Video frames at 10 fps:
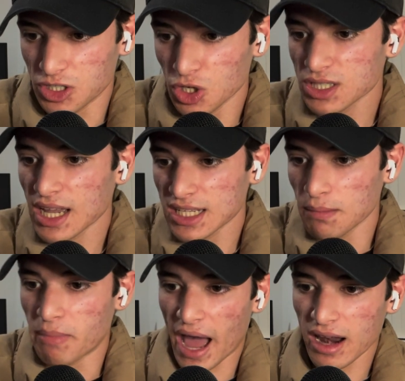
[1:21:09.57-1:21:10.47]
You're saying it's a
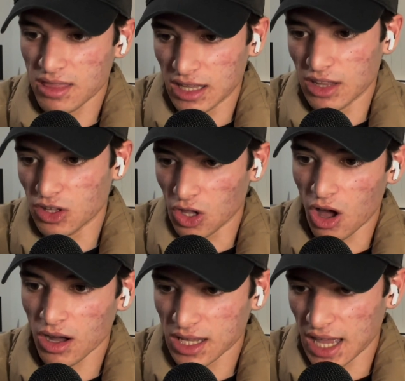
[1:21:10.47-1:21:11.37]
bad thing that the
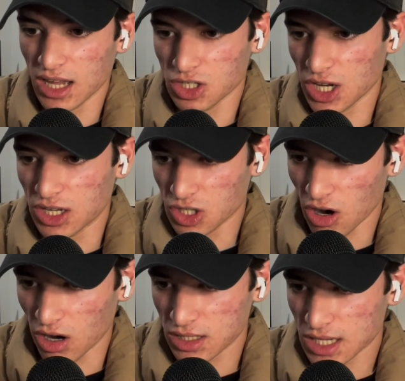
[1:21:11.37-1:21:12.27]
law can't change
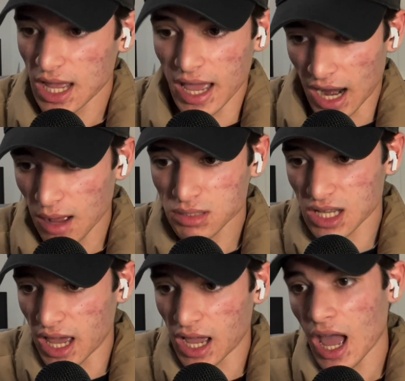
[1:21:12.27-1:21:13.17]
hearts. And I'm
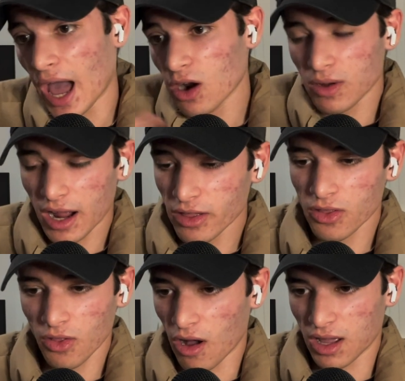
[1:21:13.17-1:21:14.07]
saying I don't care that the
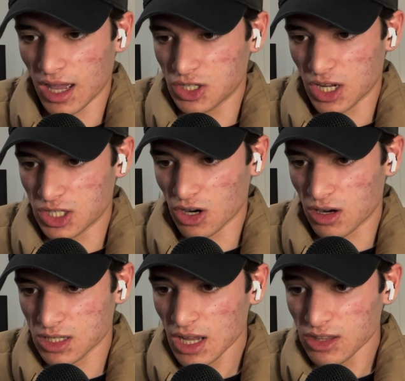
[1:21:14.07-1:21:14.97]
law can't change
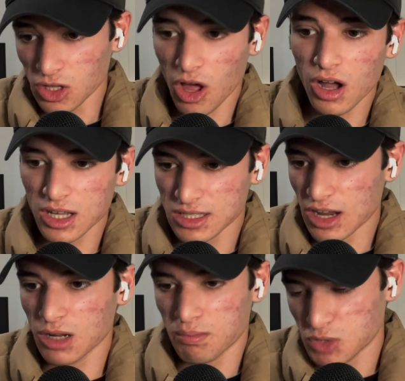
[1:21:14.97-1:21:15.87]
hearts. The law is there
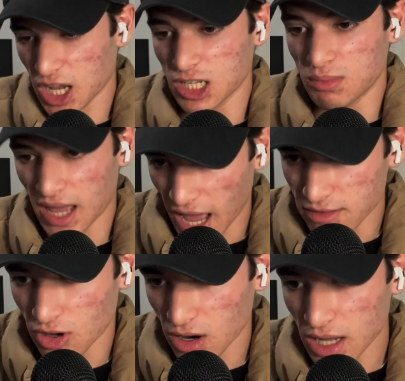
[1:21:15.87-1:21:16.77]
to change
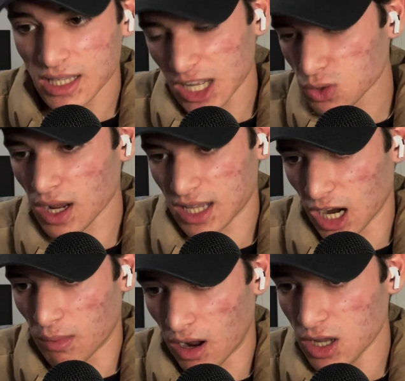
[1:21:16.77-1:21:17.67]
behavior. That's what I care
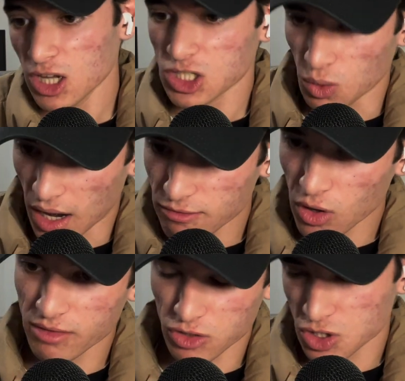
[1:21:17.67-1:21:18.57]
about. So when I'm
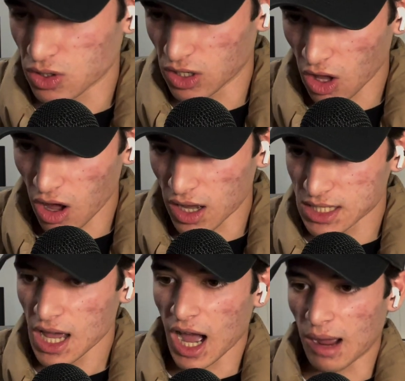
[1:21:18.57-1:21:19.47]
voting for certain laws,
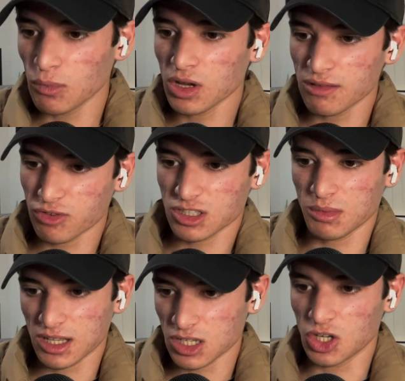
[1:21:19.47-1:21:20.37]
I'm looking for something
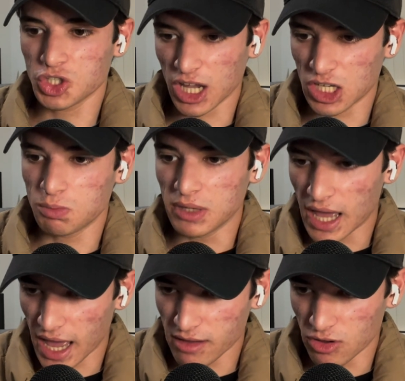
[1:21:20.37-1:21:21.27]
that's going to change
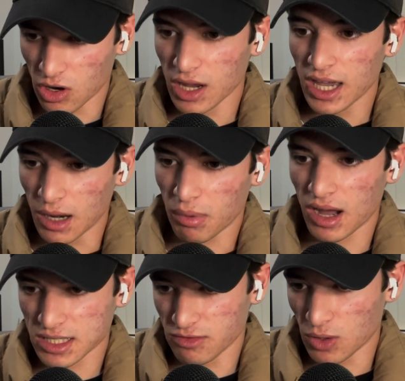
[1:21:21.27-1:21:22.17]
behavior in a
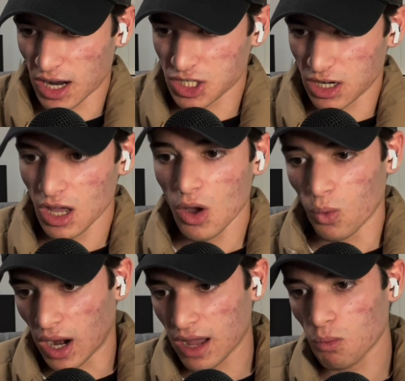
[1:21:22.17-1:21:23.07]
positive direction.
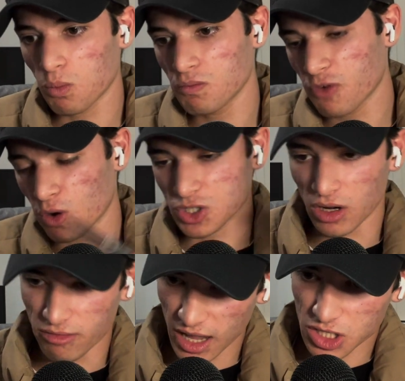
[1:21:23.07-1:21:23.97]
When I focus on
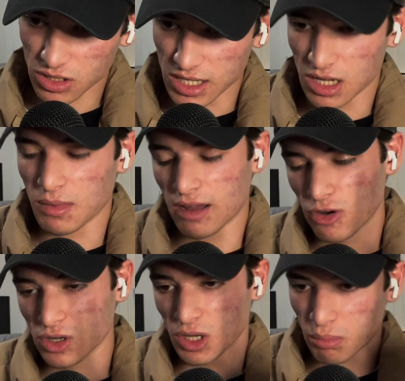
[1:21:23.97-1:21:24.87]
evangelism and I
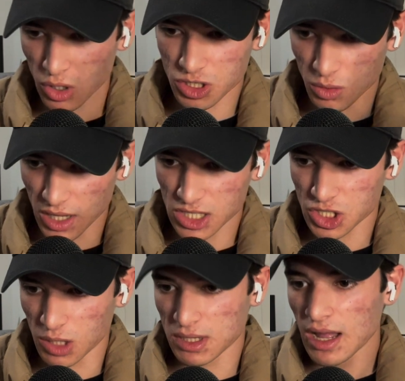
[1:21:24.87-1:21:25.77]
focus on personal
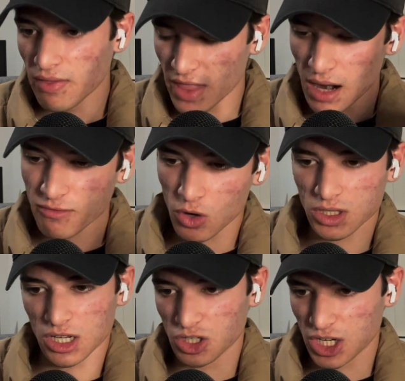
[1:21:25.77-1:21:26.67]
relationships, then I'm
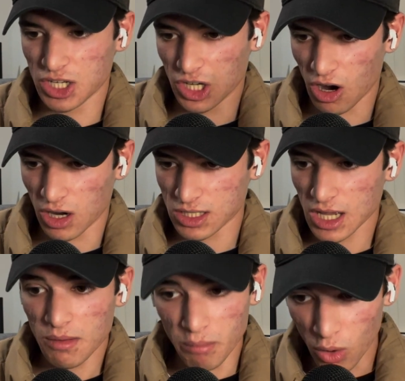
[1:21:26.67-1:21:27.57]
focusing on changing hearts.
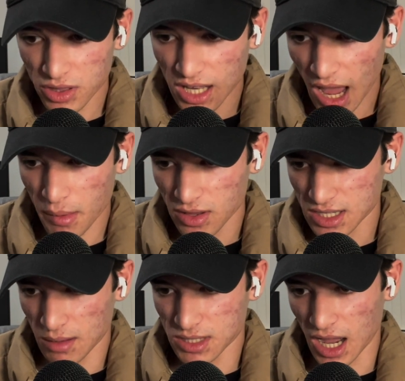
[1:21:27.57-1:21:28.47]
Both can happen at the
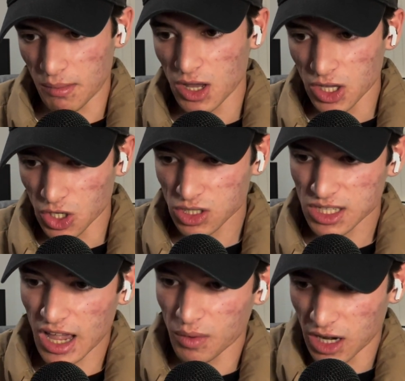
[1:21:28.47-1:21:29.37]
same time. You're
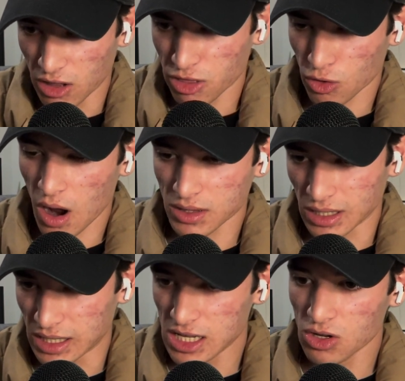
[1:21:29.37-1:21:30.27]
saying we need to throw out the
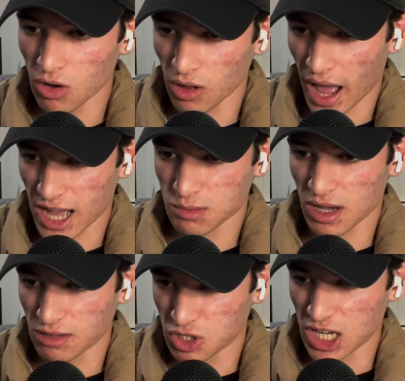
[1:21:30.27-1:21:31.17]
legal
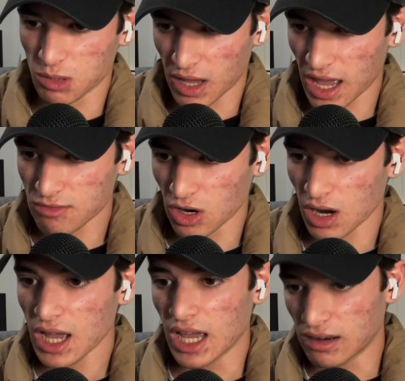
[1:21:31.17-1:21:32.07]
aspect of changing behavior
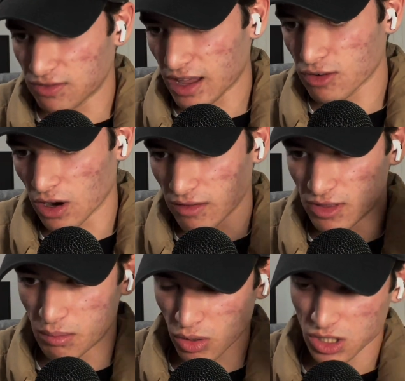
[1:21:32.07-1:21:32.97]
in favor of the
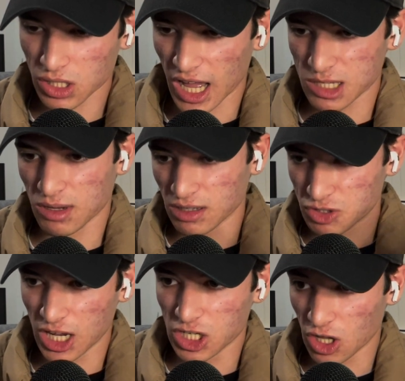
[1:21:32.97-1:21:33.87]
personal aspect of
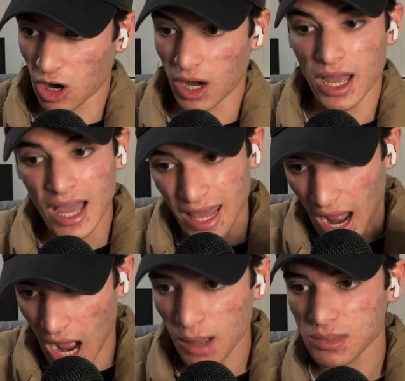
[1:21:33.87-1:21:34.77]
changing the heart. And
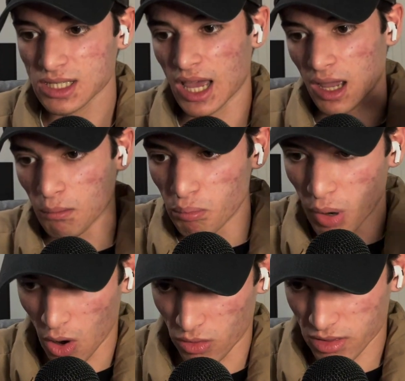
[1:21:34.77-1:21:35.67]
I'm saying
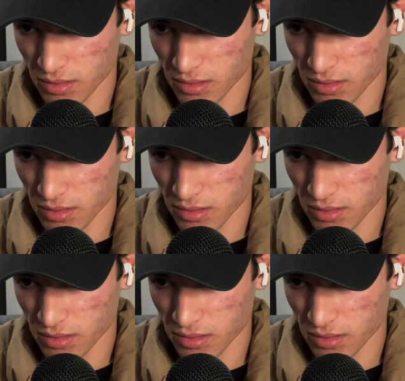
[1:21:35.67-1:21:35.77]
both.